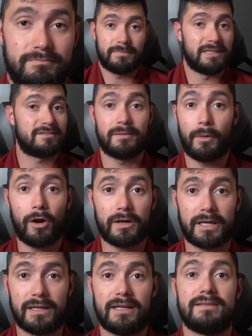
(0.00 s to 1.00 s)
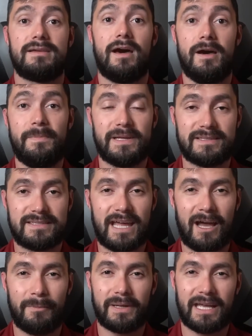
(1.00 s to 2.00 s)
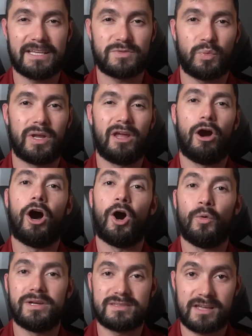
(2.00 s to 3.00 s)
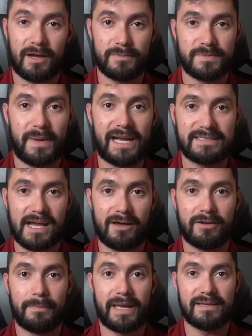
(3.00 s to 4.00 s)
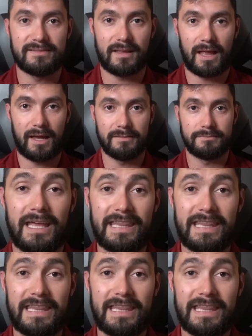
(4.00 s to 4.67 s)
It's the market. It's up, it's down, but guess what? It always comes back down to baseline.